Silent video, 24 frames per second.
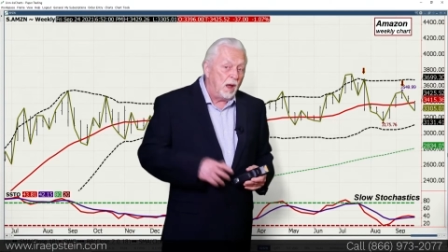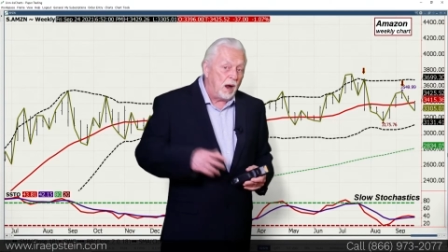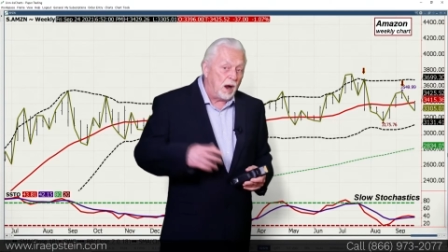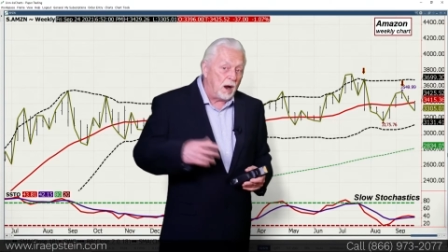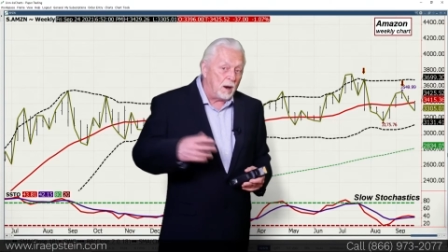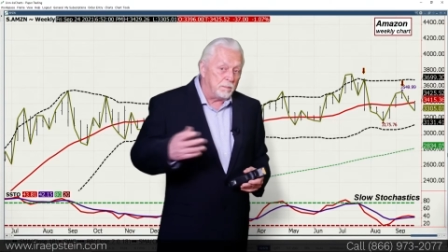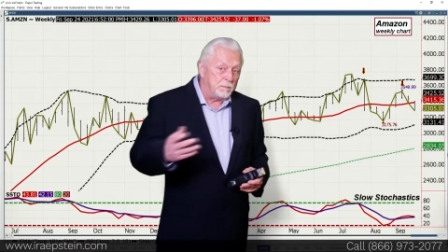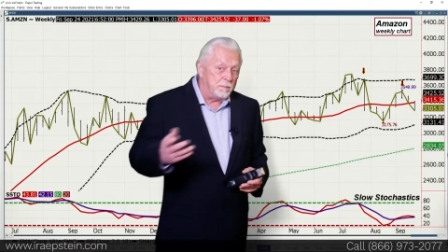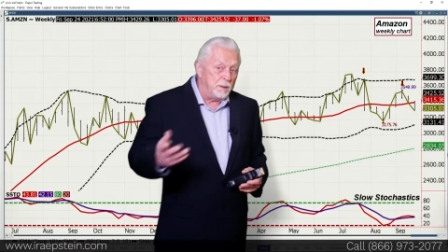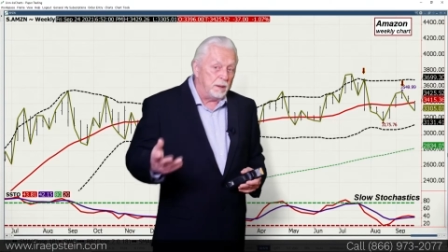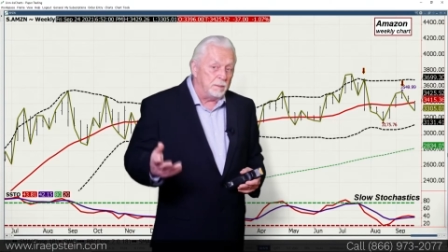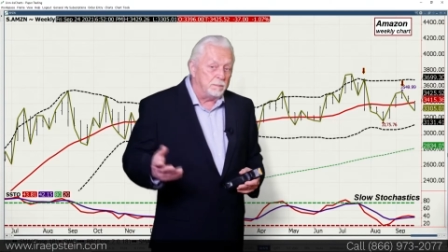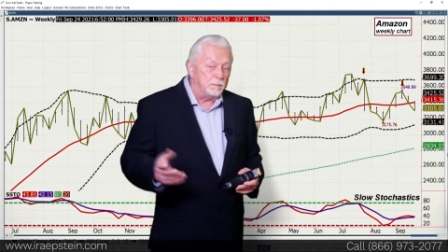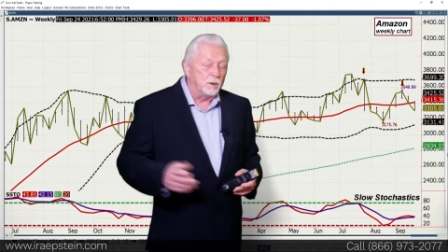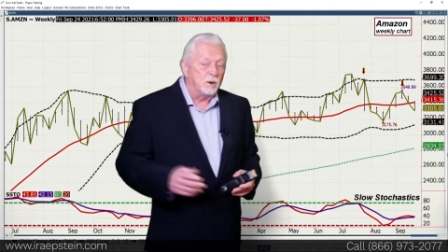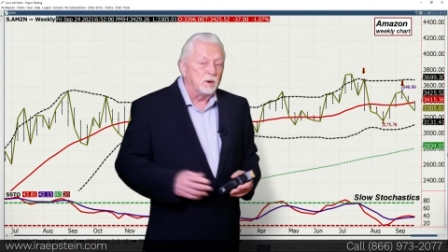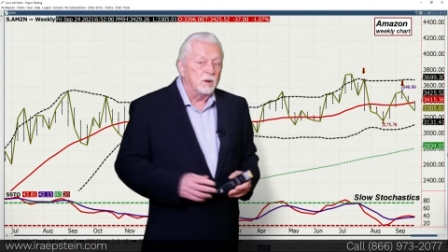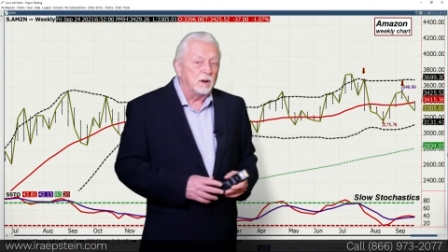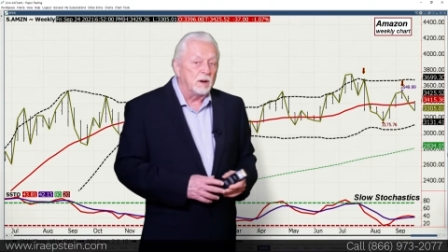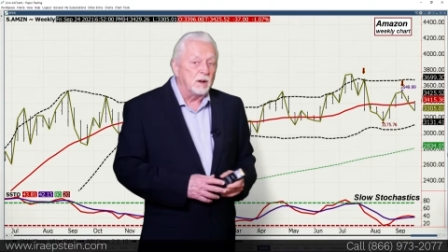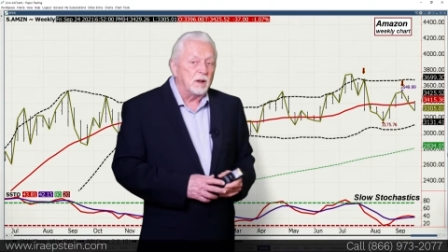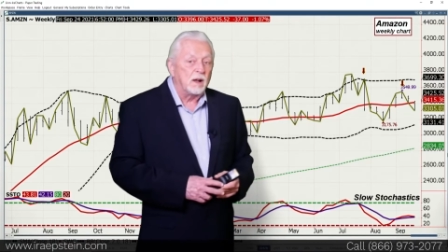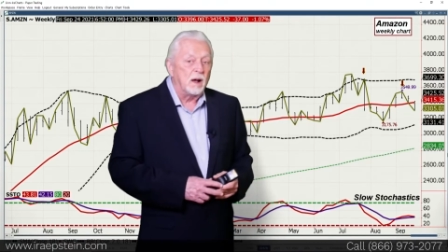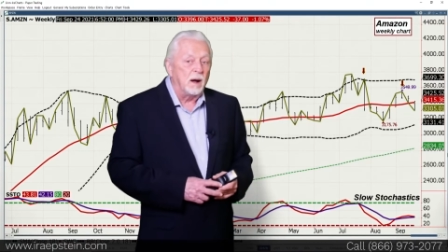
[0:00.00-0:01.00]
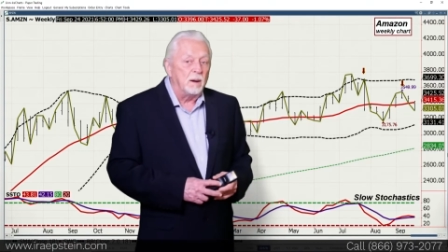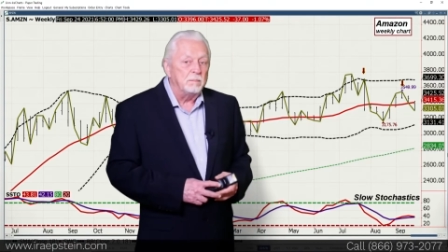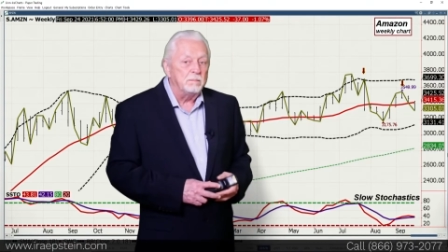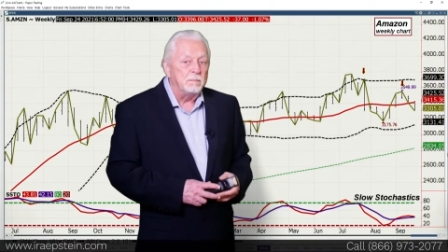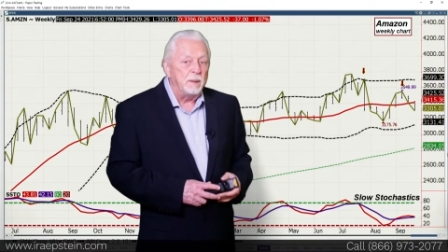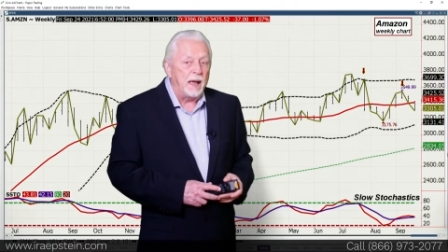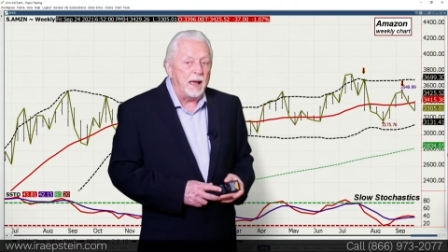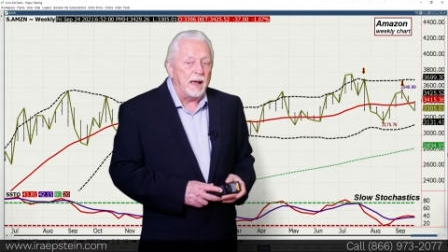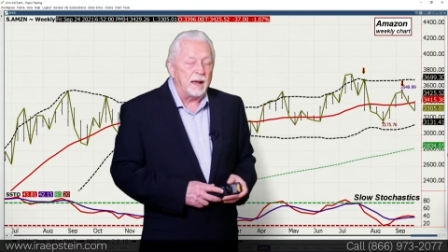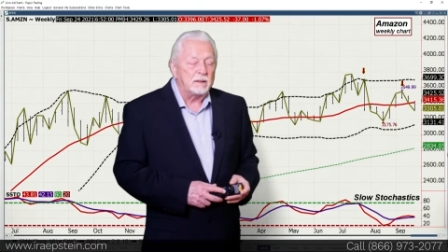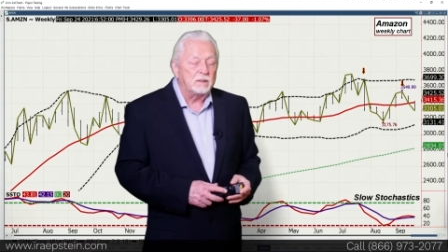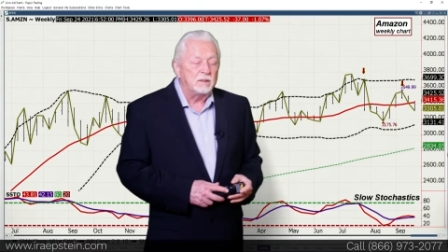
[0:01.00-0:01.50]
are people going to come
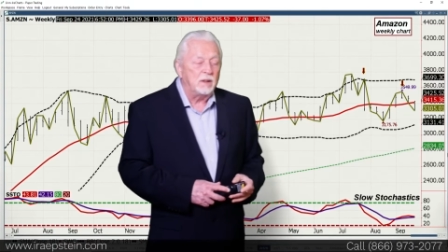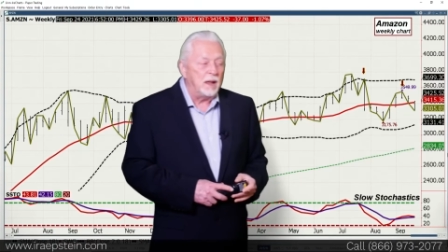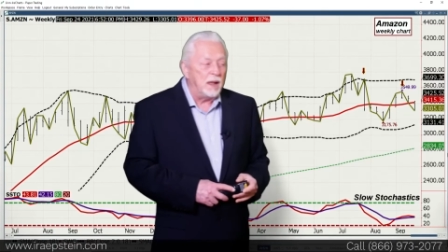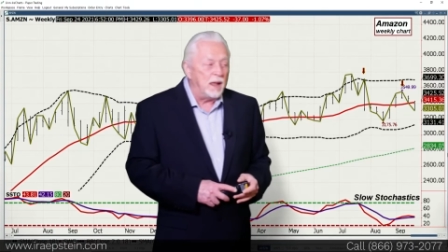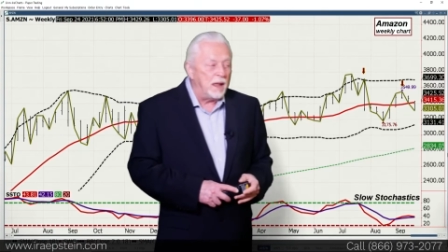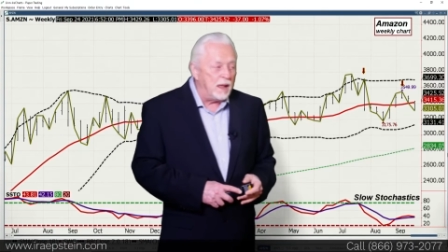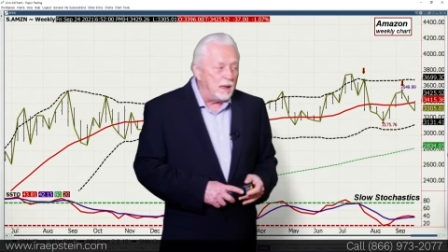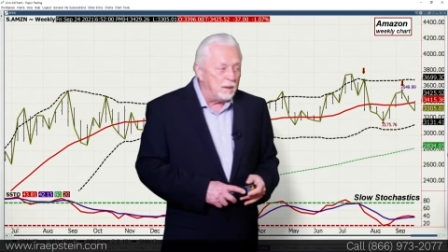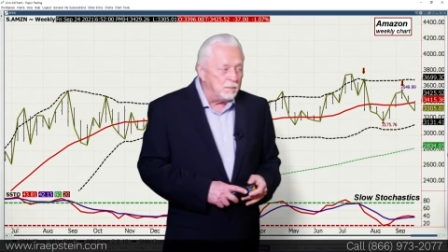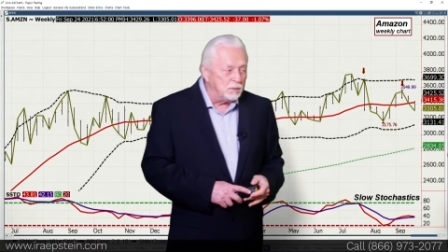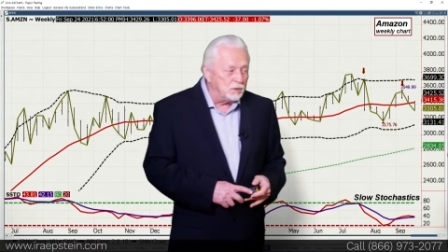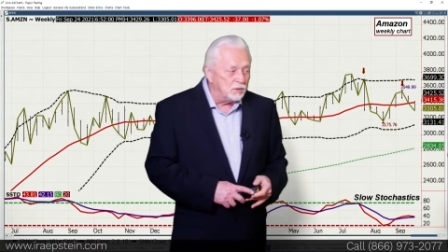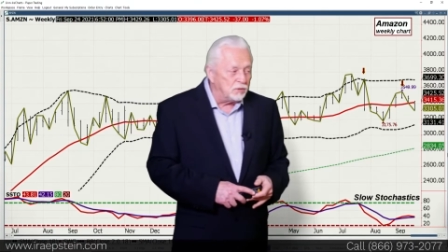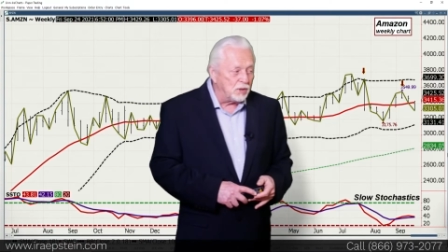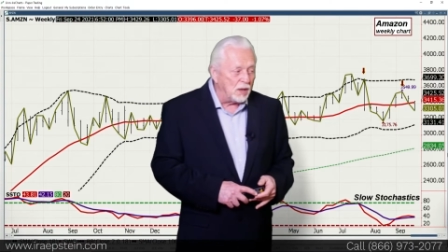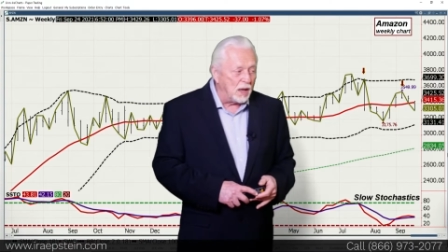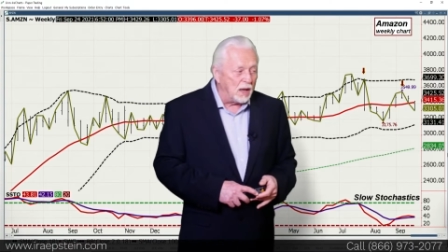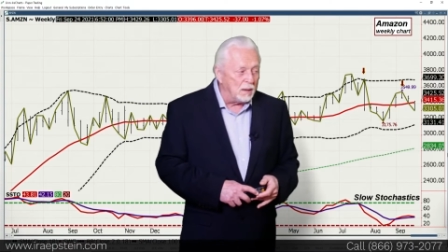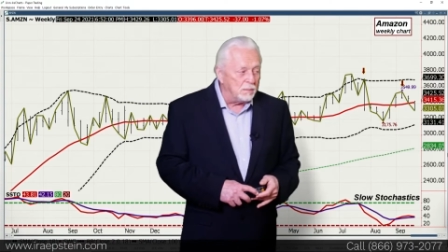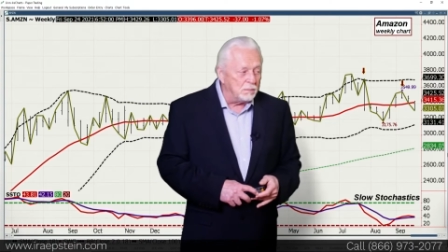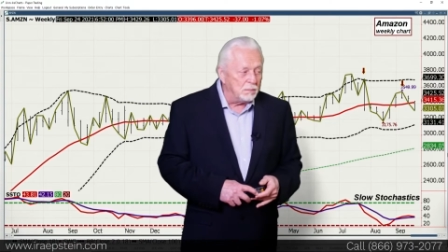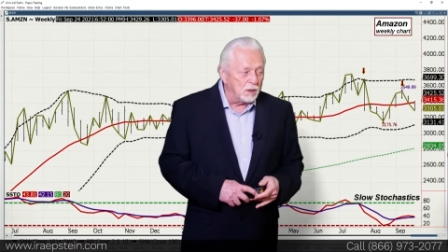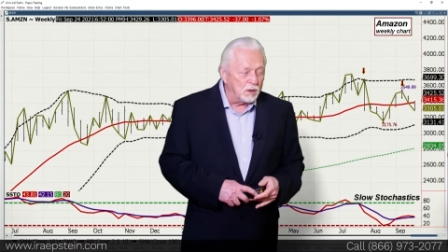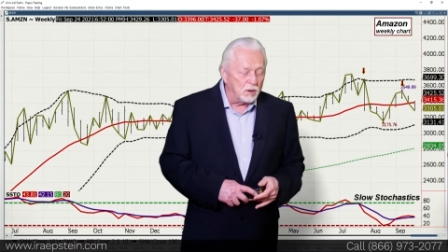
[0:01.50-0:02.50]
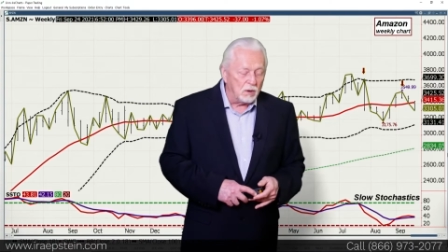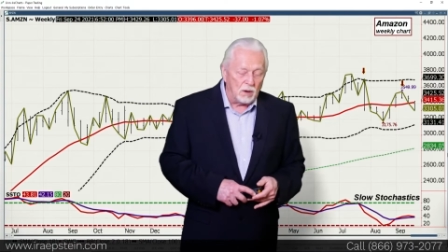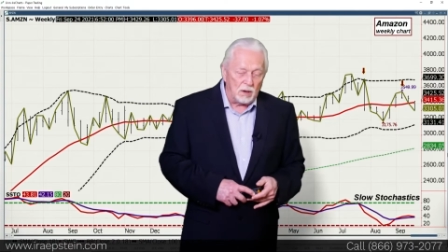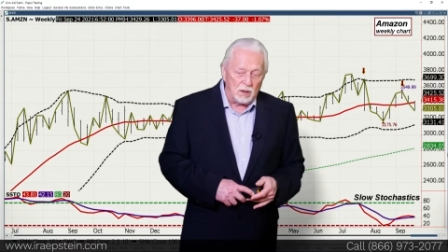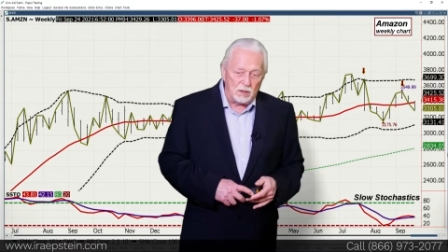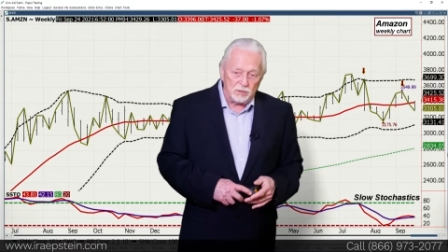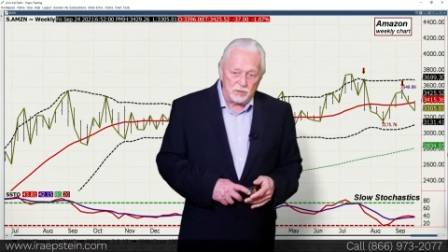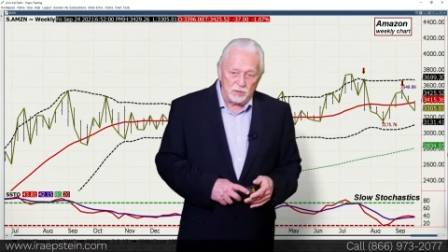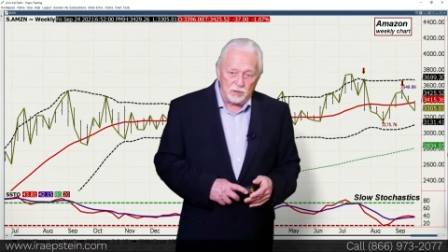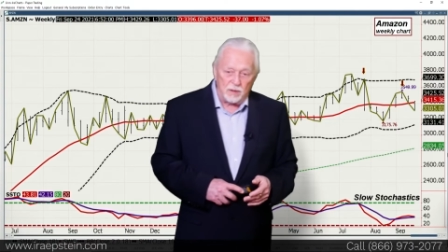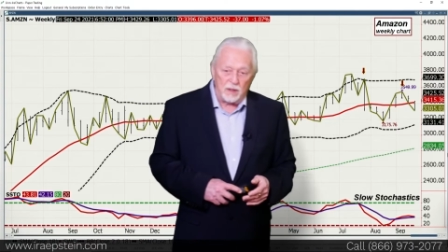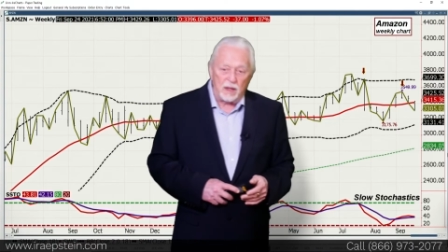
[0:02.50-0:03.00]
back to Amazon
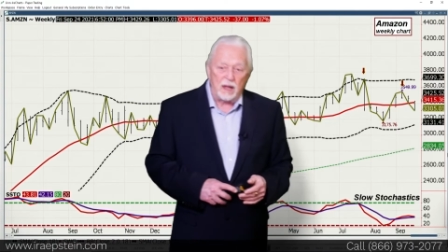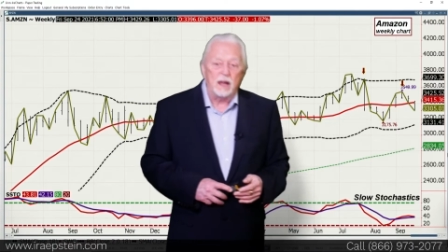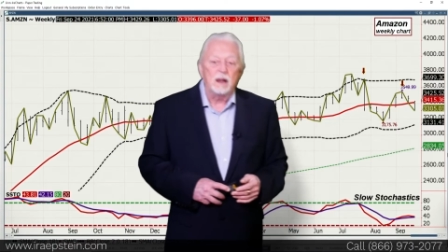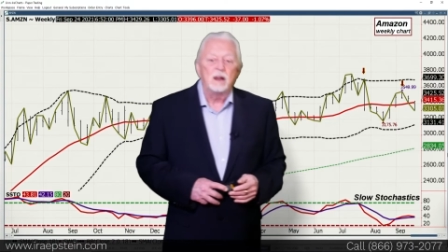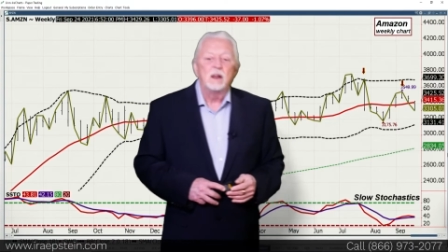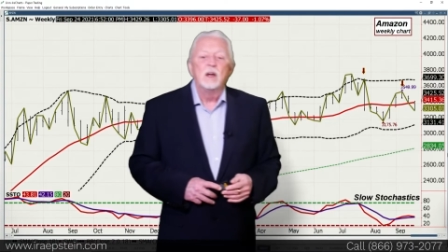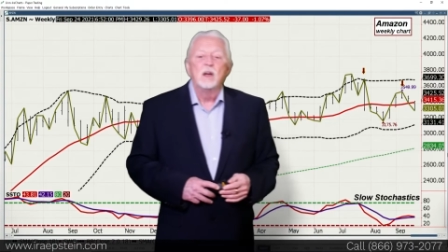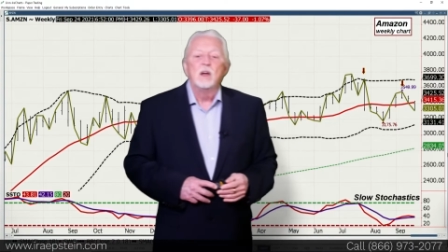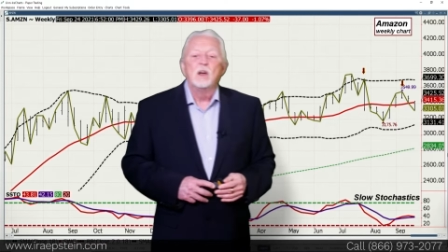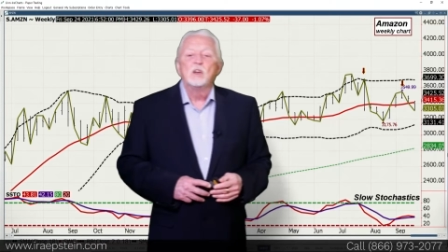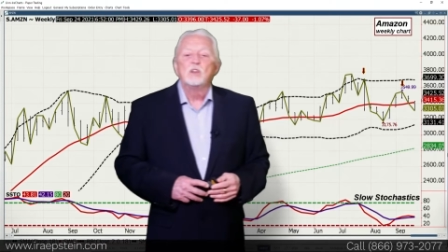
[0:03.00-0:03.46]
because of that?